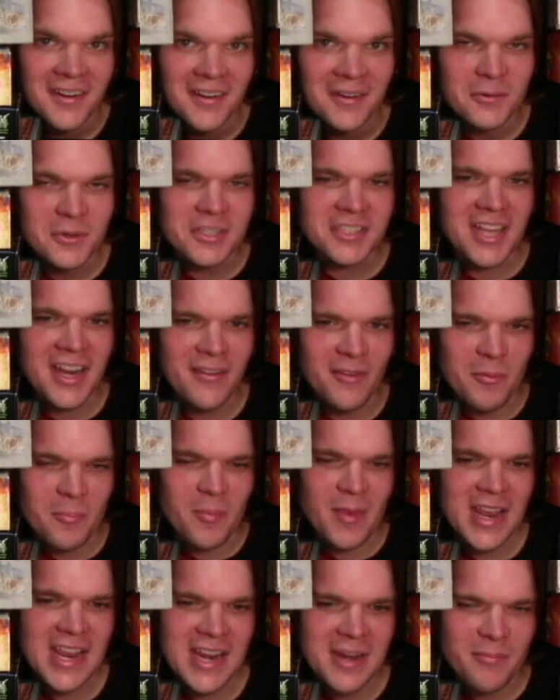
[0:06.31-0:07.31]
does that
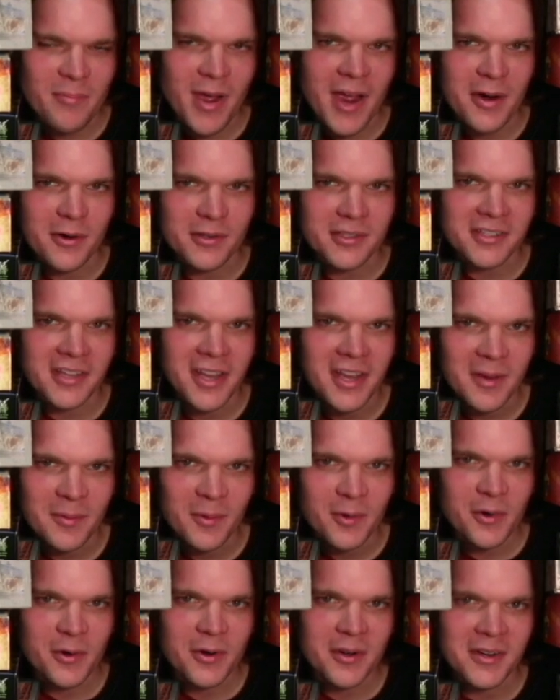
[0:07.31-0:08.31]
even mean, Bowers
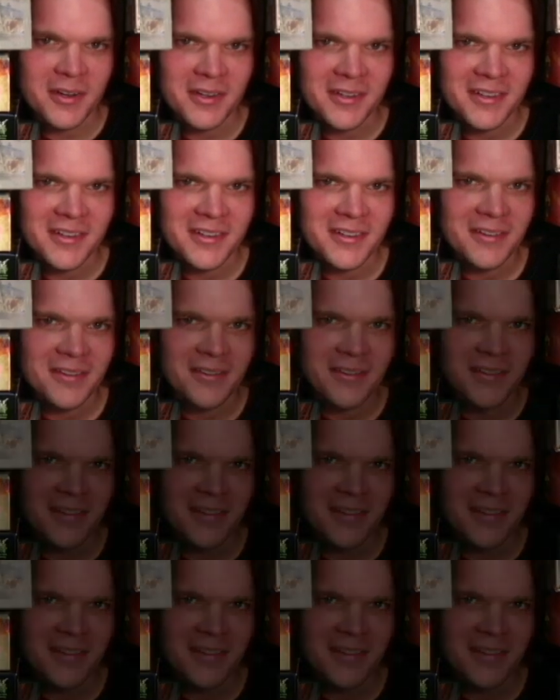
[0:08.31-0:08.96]
Game Corner?